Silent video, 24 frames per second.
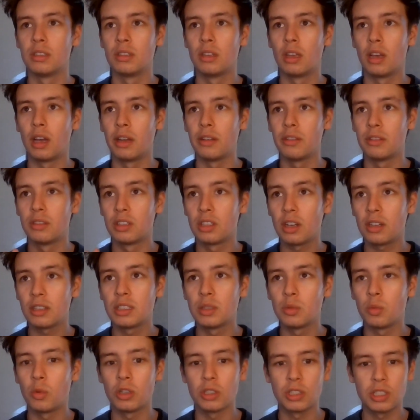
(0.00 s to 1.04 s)
I started
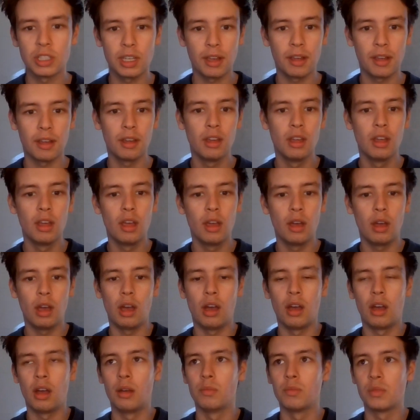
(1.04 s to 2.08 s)
watching it,
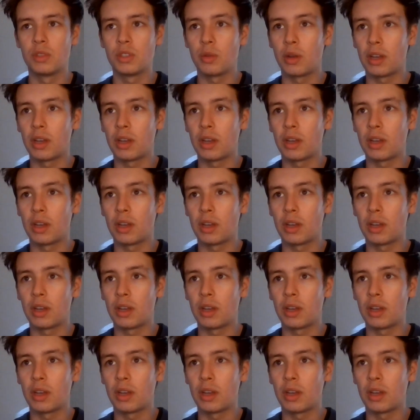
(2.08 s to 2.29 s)
so